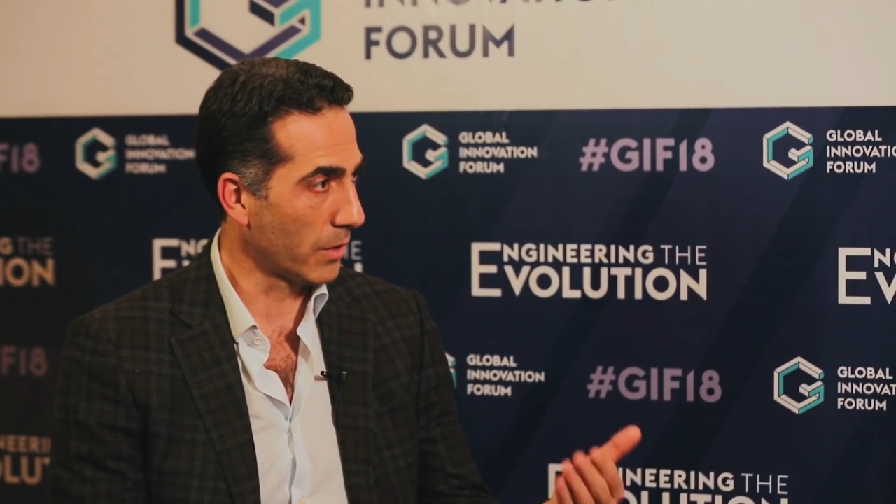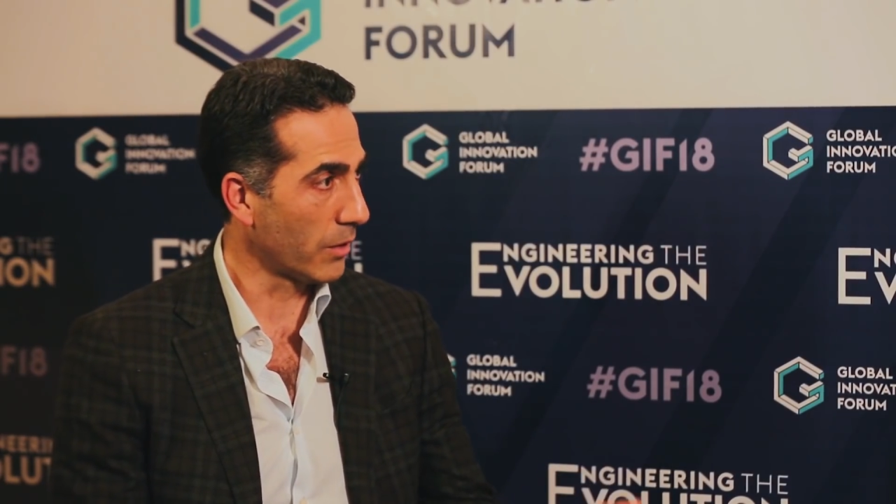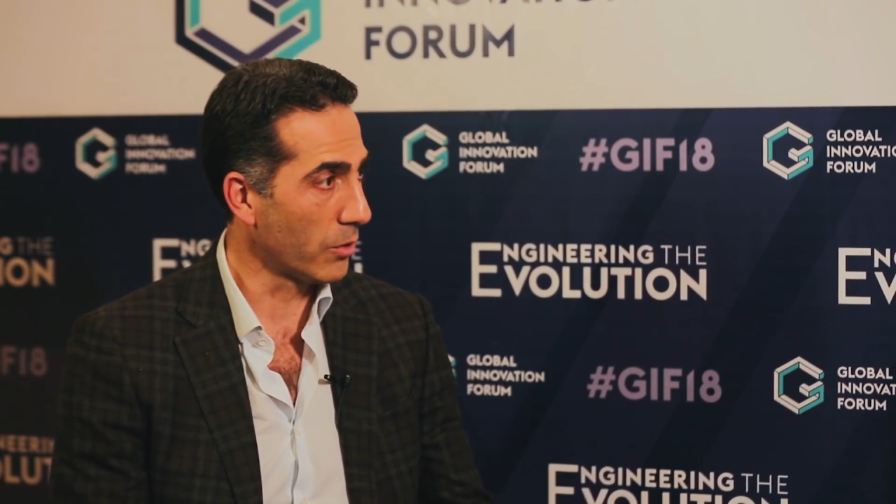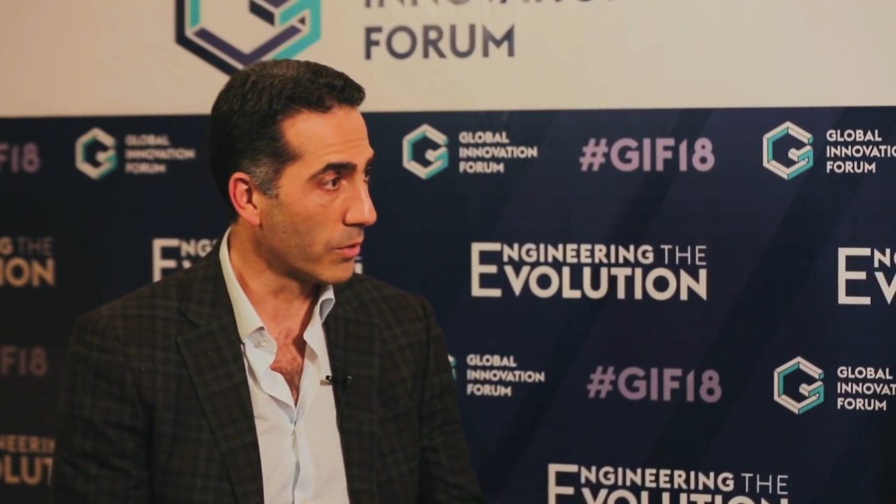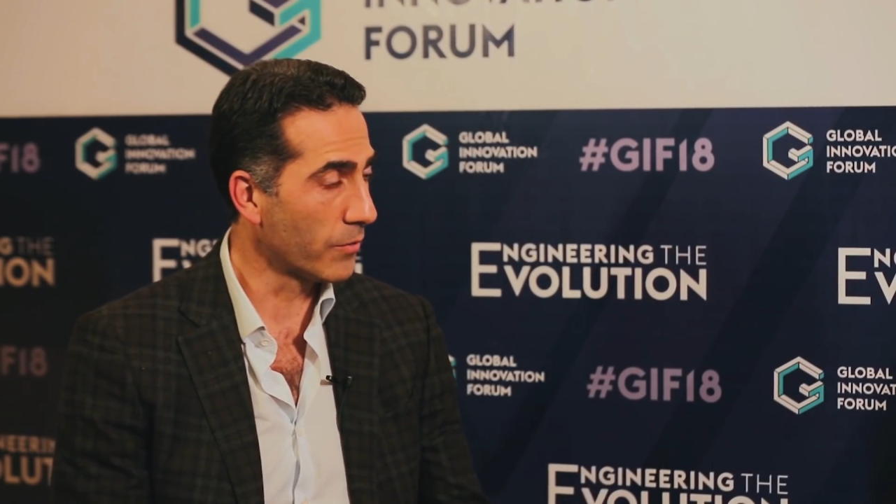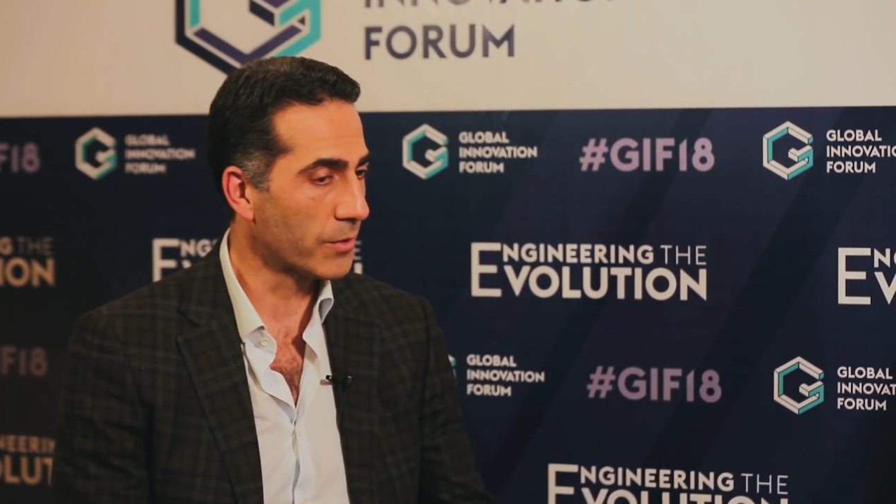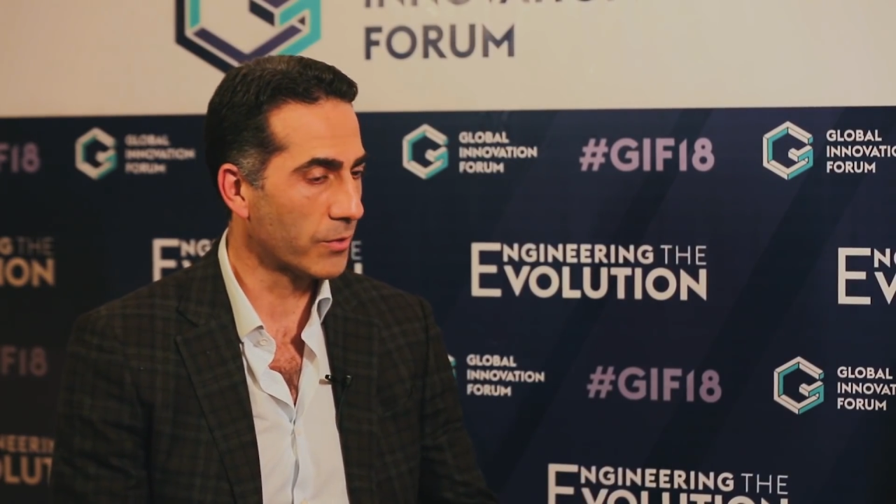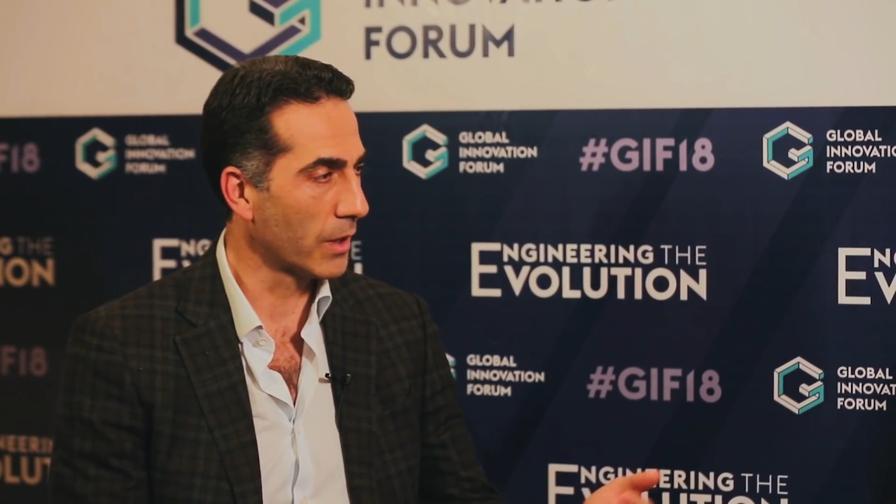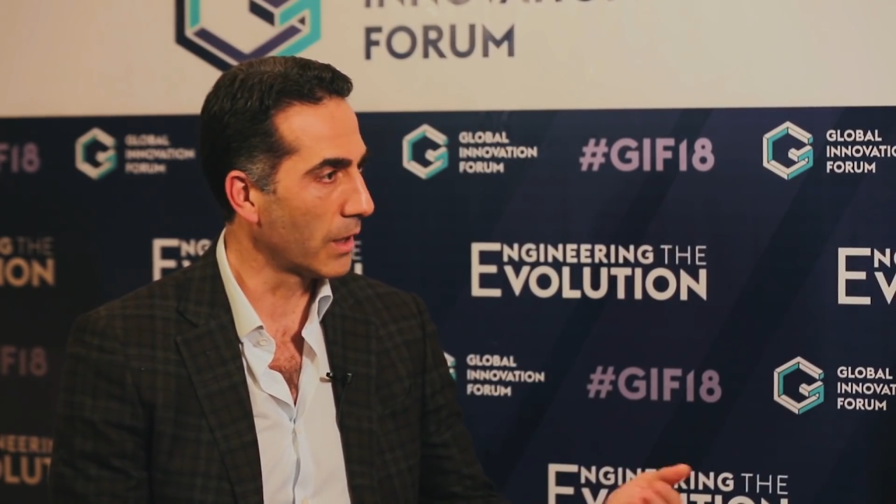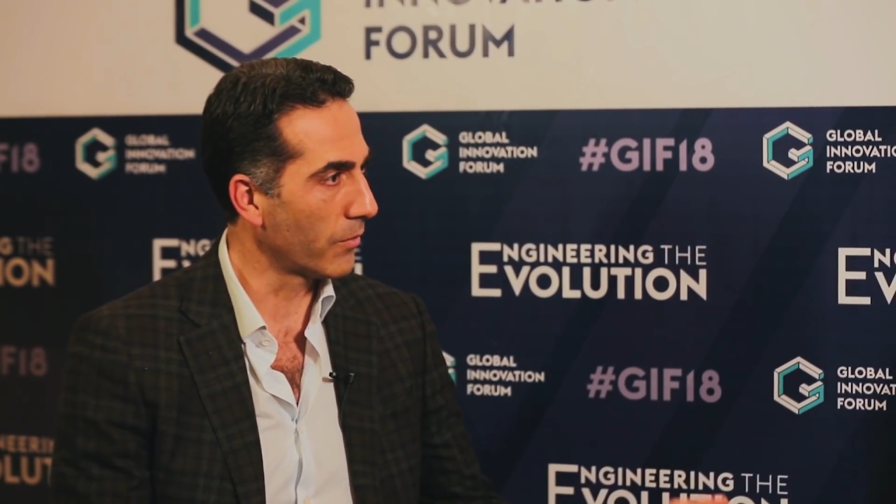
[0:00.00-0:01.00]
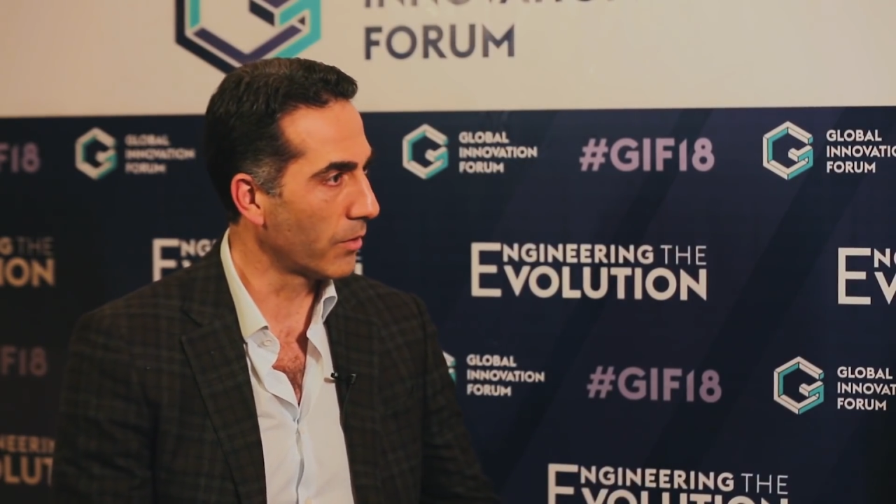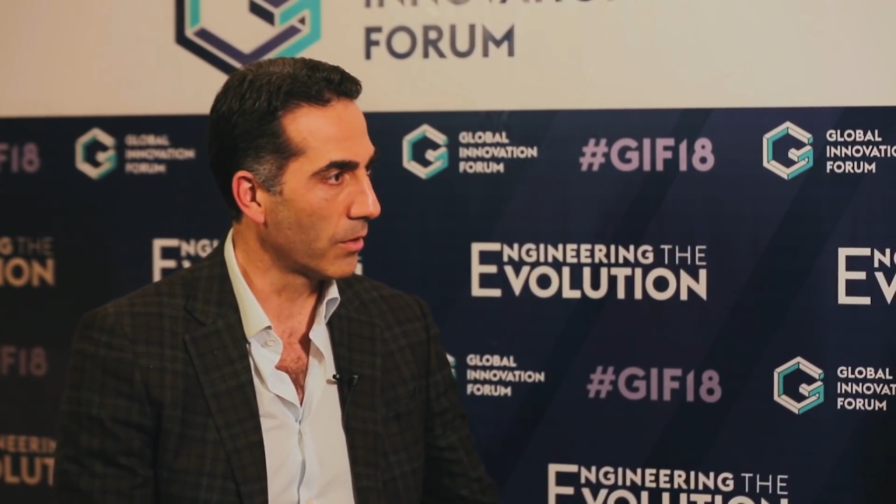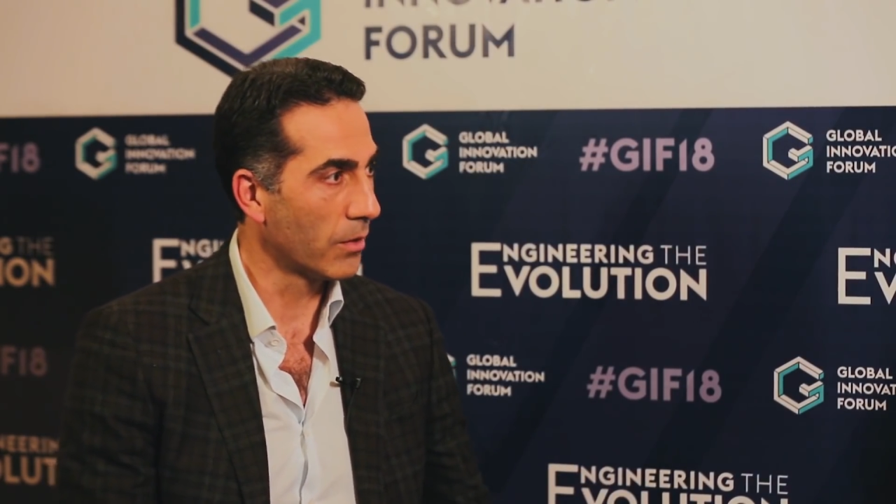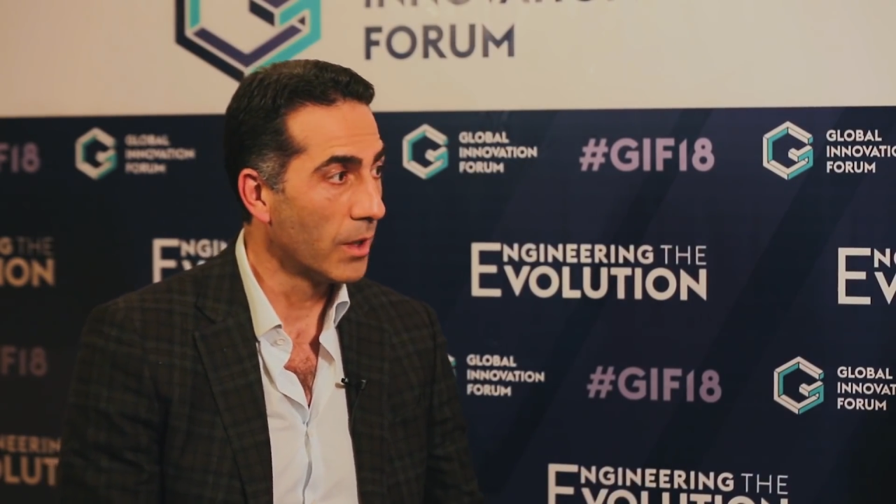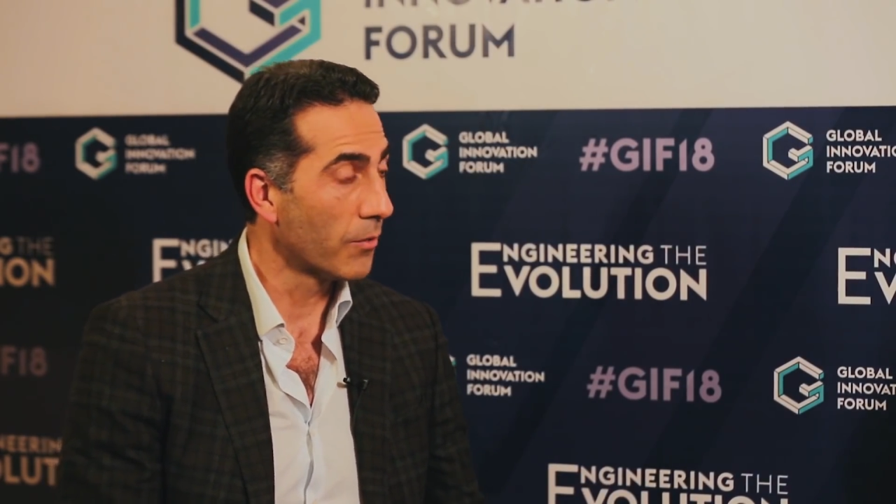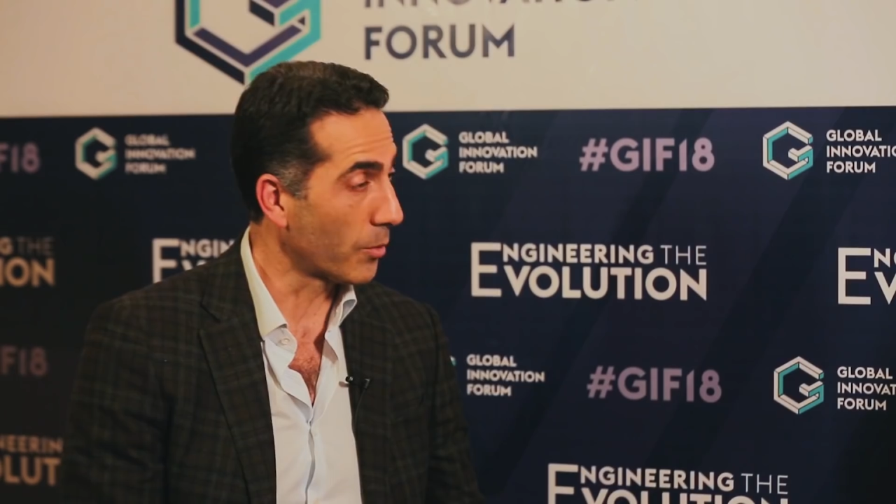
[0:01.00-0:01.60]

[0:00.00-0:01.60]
at the university level,